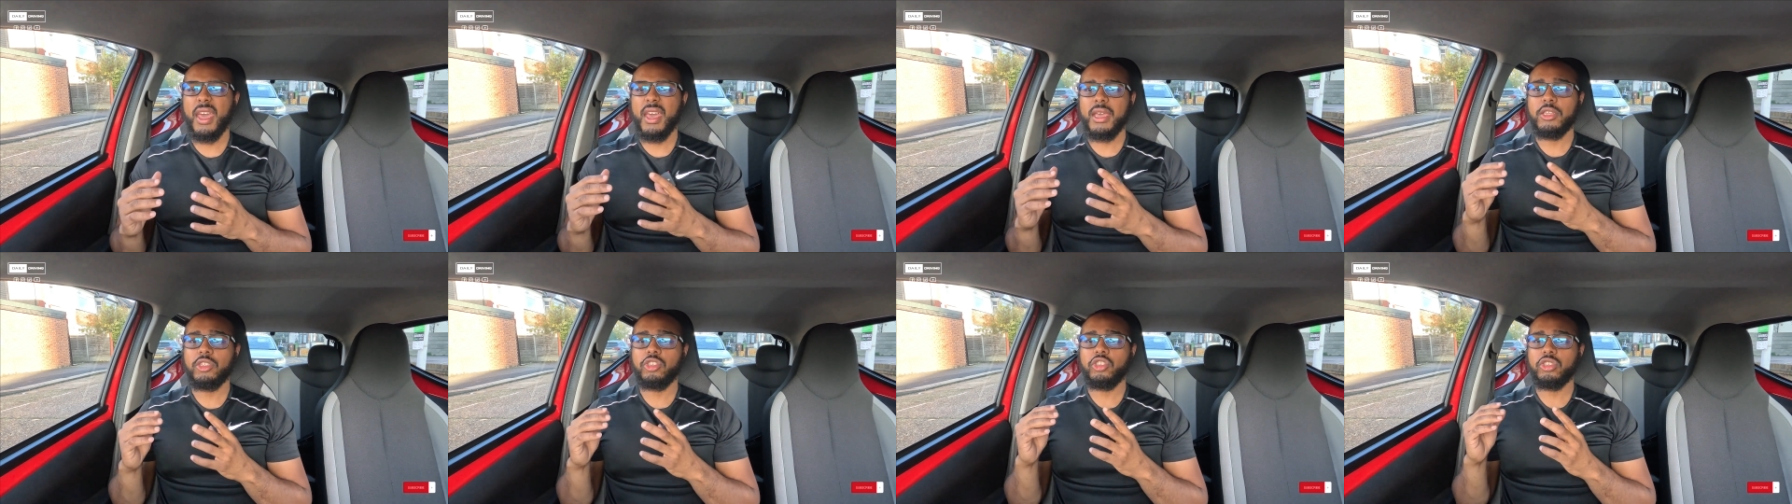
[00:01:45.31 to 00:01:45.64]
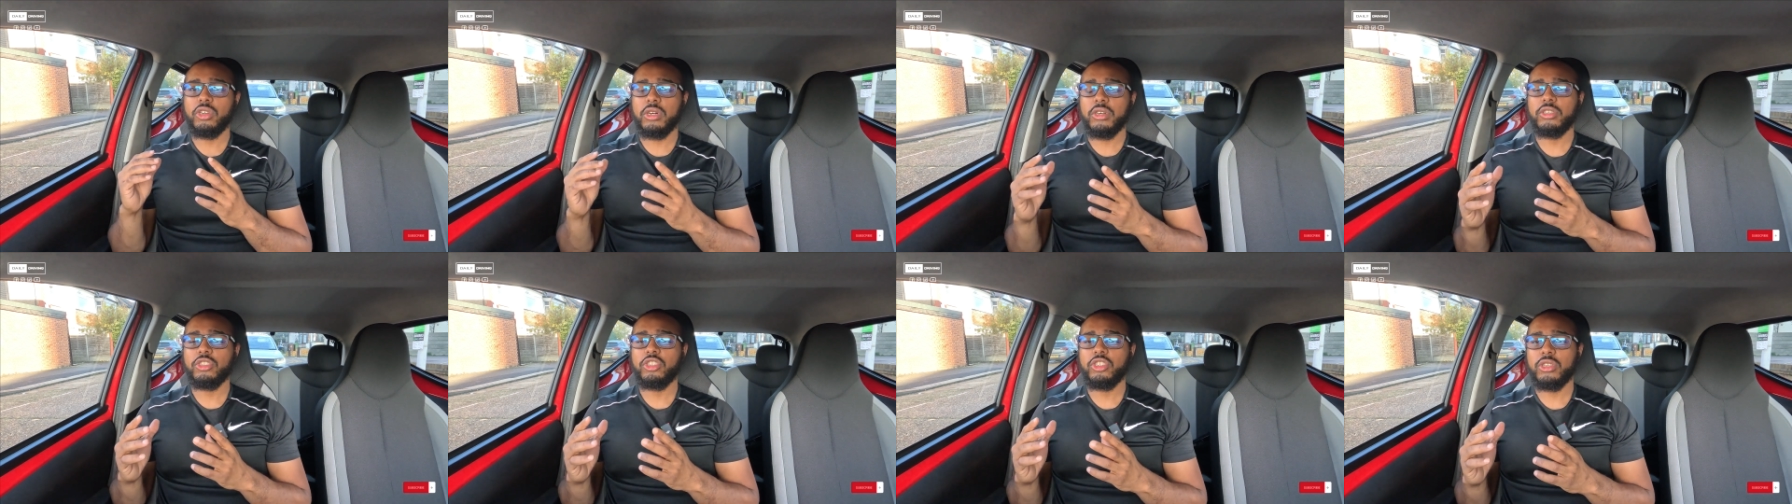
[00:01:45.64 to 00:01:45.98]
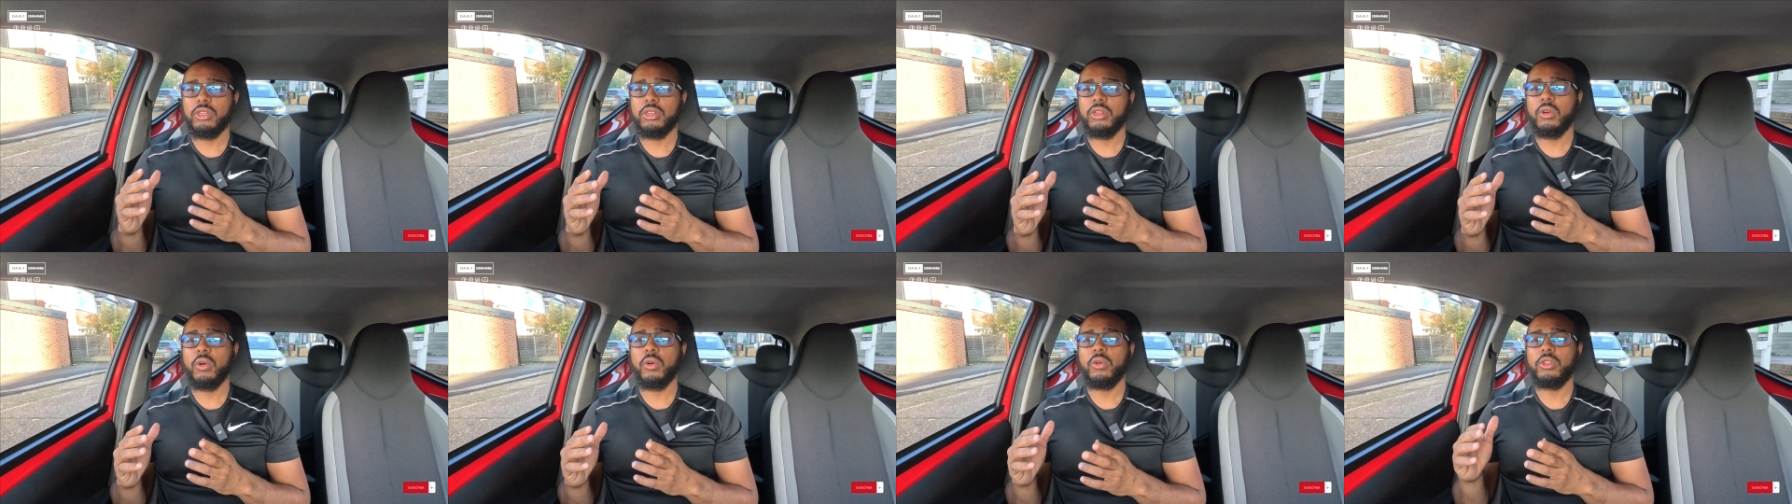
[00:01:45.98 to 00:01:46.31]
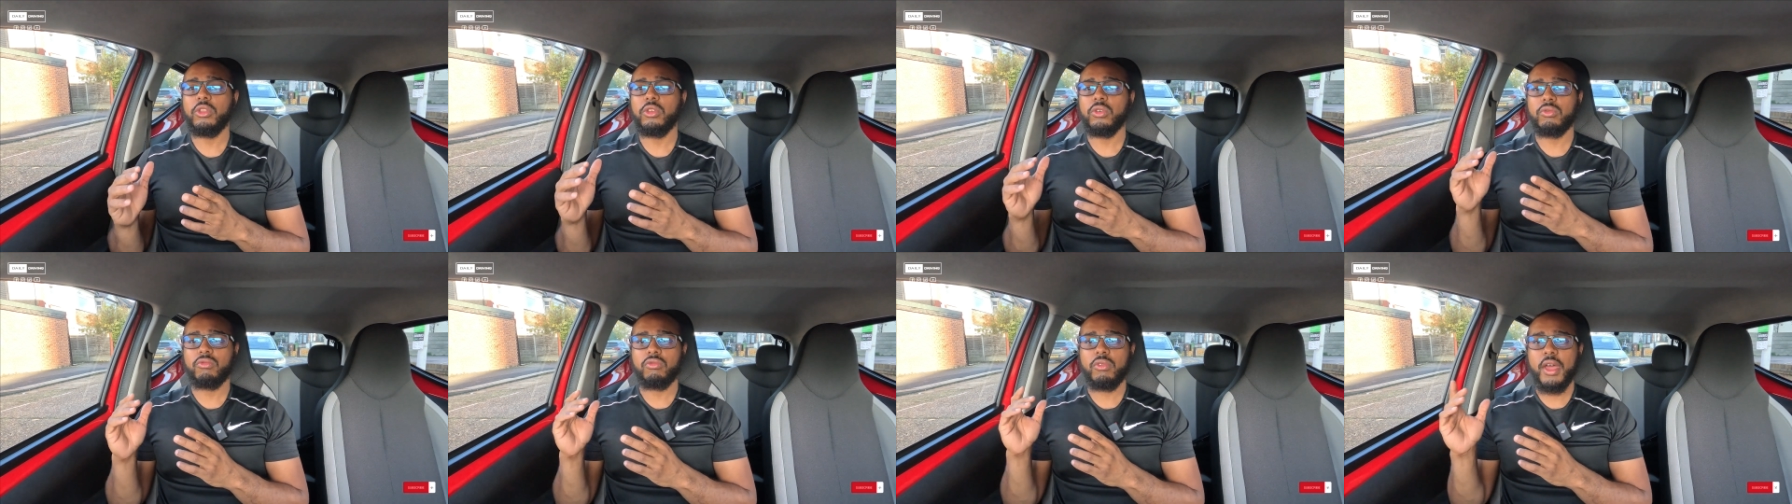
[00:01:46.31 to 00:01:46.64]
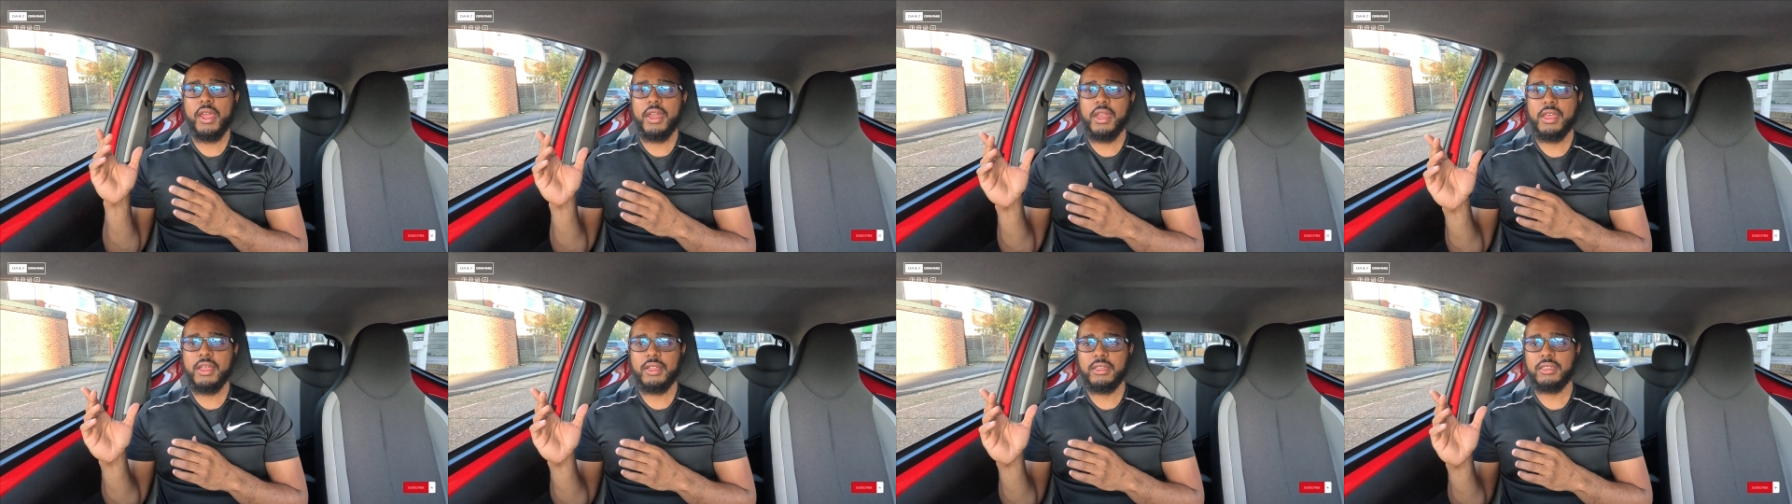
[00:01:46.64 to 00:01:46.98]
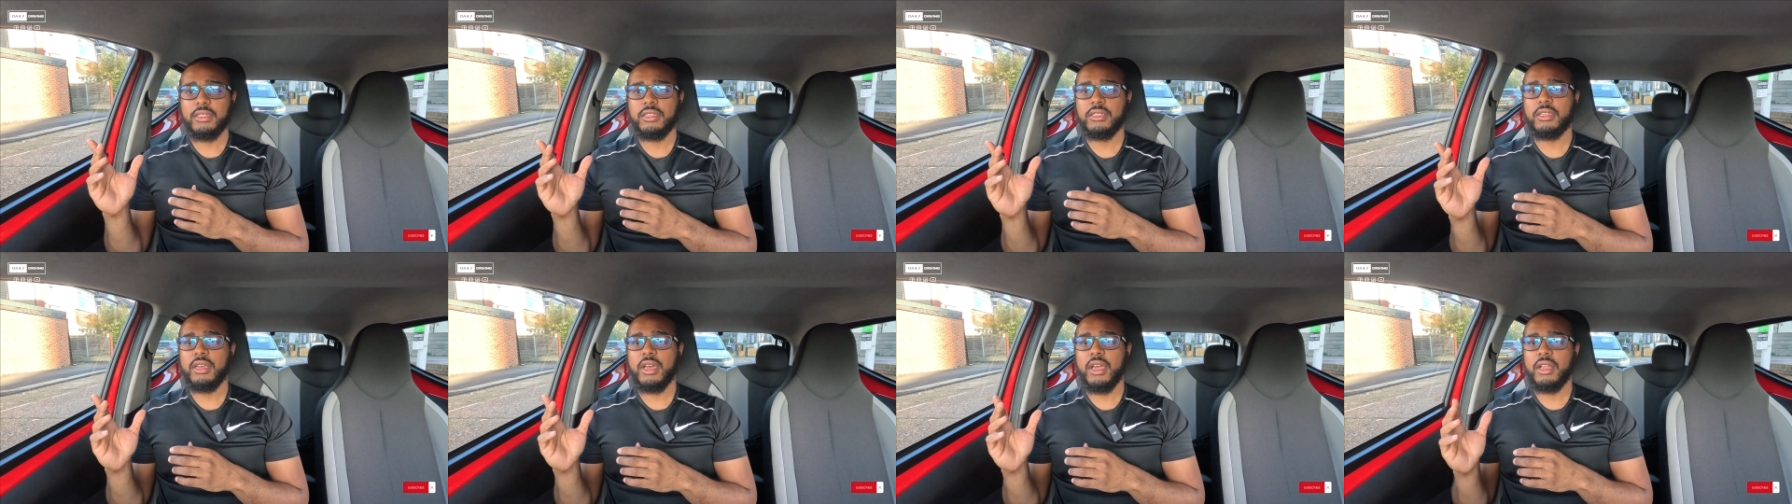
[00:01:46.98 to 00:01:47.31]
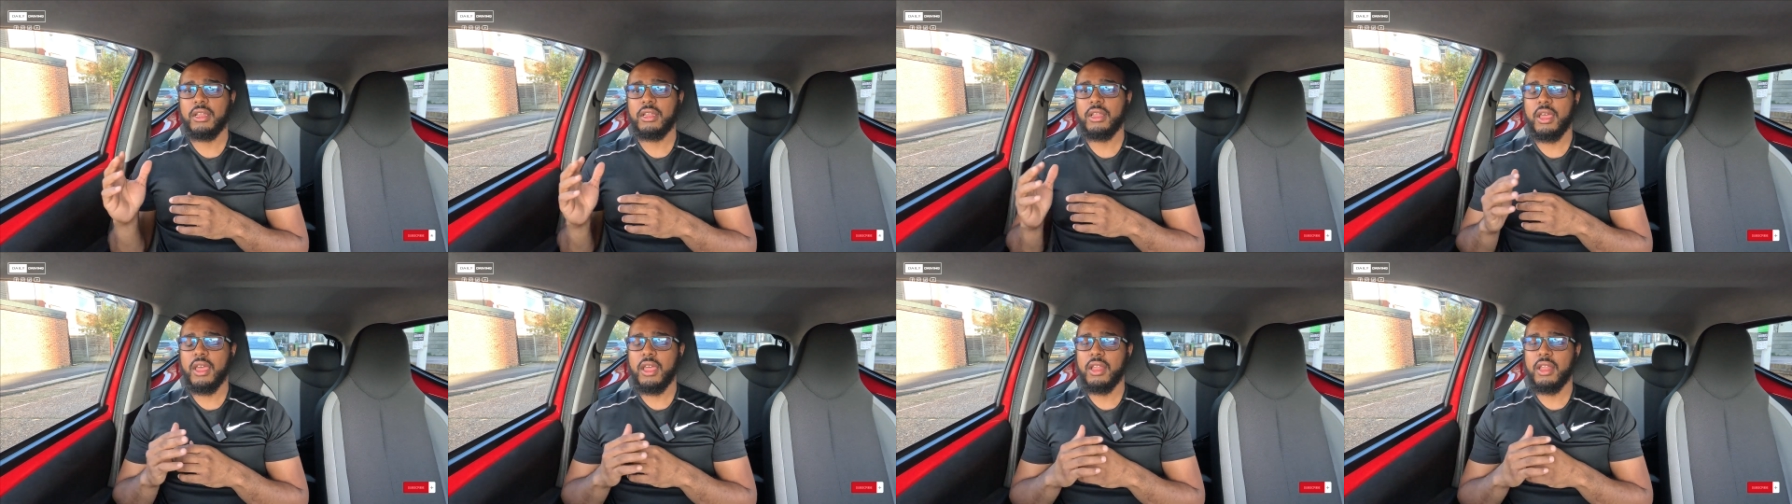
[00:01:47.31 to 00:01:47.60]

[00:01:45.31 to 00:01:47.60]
a junction on your right hand side,